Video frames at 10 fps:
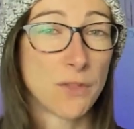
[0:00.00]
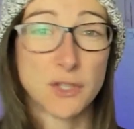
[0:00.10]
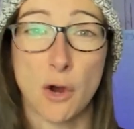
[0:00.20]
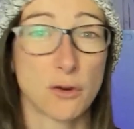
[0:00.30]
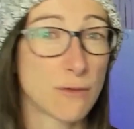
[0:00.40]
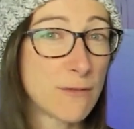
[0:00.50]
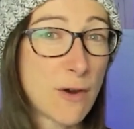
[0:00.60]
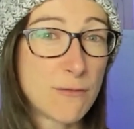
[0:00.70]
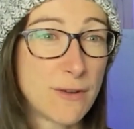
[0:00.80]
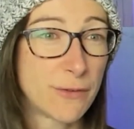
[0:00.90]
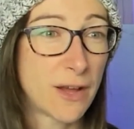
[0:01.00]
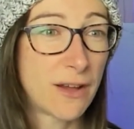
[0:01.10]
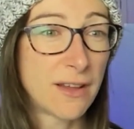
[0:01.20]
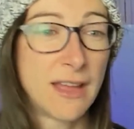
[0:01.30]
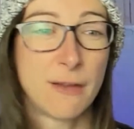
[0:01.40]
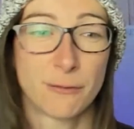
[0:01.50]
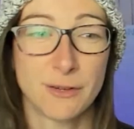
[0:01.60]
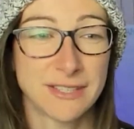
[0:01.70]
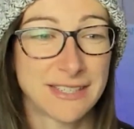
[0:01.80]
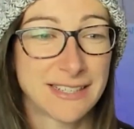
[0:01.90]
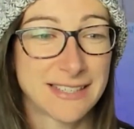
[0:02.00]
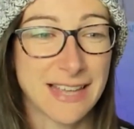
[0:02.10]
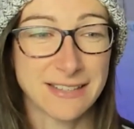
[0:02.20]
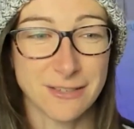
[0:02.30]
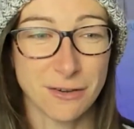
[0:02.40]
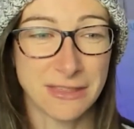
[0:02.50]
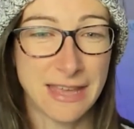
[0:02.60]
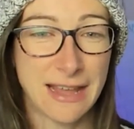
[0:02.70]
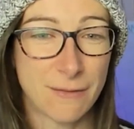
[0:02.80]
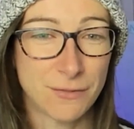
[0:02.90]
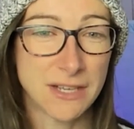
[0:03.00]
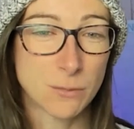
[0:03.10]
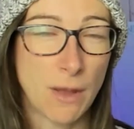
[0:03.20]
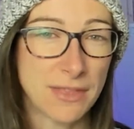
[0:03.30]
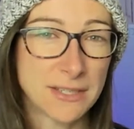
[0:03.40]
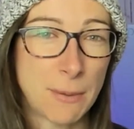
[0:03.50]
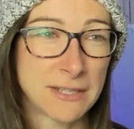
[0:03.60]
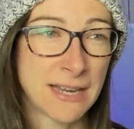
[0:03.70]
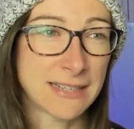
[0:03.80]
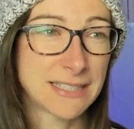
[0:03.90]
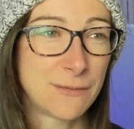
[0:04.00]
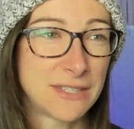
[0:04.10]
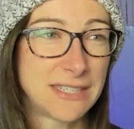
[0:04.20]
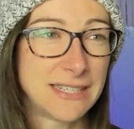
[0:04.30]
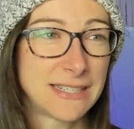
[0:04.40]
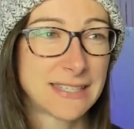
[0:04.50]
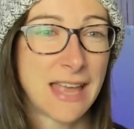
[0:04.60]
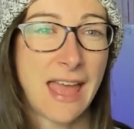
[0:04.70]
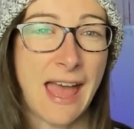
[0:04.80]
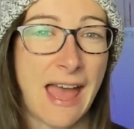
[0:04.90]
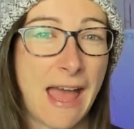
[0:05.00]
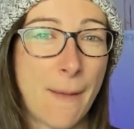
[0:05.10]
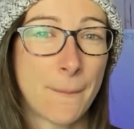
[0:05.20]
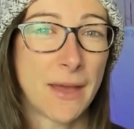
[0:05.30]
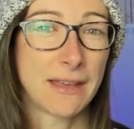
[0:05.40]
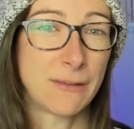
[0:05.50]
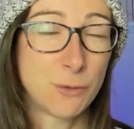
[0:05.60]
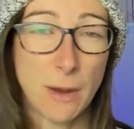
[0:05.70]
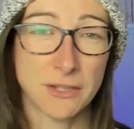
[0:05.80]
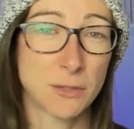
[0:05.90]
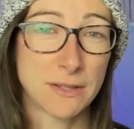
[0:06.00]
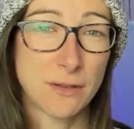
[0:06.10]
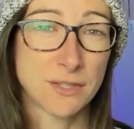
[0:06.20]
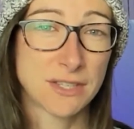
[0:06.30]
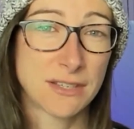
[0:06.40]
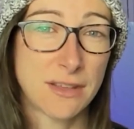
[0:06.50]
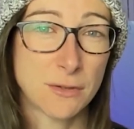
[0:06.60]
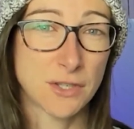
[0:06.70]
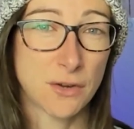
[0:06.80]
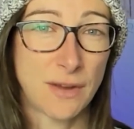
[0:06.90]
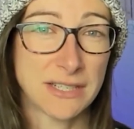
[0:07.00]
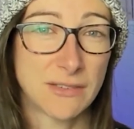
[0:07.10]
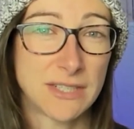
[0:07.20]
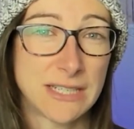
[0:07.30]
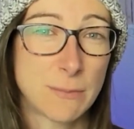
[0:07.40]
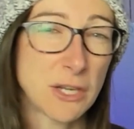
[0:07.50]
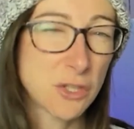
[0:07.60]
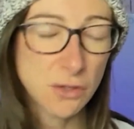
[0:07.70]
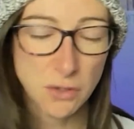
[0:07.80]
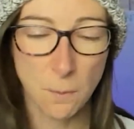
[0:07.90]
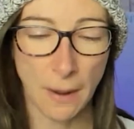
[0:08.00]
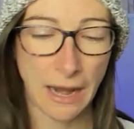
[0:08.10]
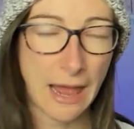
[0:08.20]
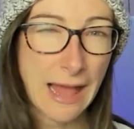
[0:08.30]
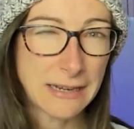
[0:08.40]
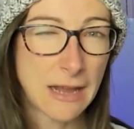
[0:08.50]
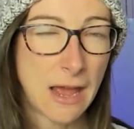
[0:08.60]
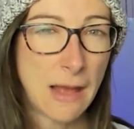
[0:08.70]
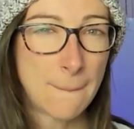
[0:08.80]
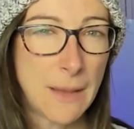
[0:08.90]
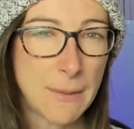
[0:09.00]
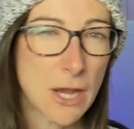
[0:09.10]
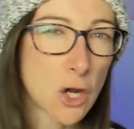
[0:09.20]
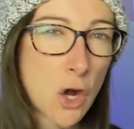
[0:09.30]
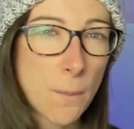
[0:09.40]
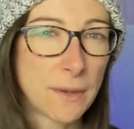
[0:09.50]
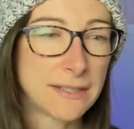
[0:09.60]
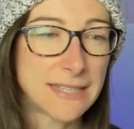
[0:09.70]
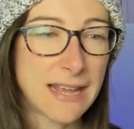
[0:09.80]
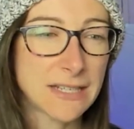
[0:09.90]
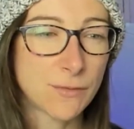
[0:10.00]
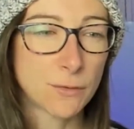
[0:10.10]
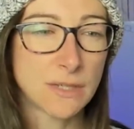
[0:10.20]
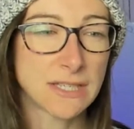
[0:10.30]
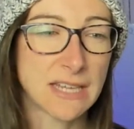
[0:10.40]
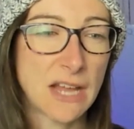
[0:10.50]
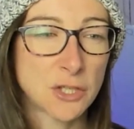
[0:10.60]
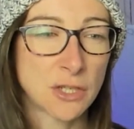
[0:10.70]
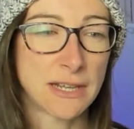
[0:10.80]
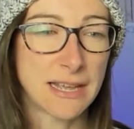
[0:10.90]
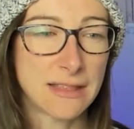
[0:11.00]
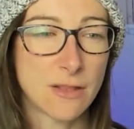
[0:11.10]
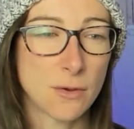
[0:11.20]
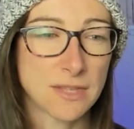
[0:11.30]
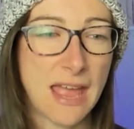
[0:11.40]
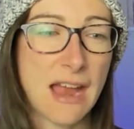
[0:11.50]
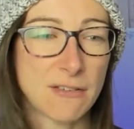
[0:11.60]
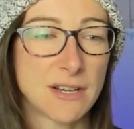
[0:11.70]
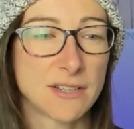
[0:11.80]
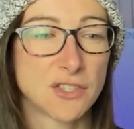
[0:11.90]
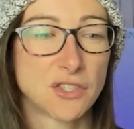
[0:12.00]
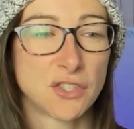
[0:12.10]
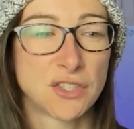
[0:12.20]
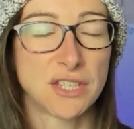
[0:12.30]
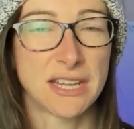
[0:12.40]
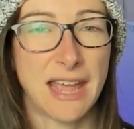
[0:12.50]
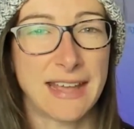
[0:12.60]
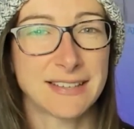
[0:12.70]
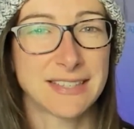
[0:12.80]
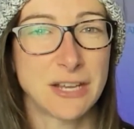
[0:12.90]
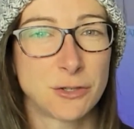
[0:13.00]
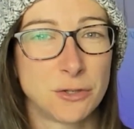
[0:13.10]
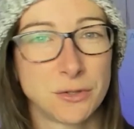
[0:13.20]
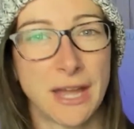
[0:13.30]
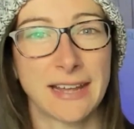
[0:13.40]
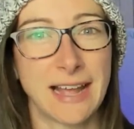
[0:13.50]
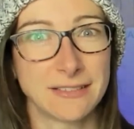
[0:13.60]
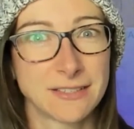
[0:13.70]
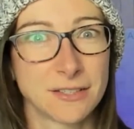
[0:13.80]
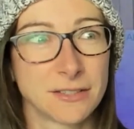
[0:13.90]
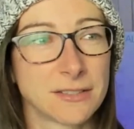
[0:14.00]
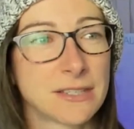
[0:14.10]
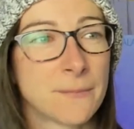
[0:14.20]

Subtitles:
Tongariro River, for instance, that sort of thing. If these weather-dependent activities, if you are doing those sort of activities, make sure you plan maybe a couple of days for rescheduling in those areas, just in case they do get cancelled.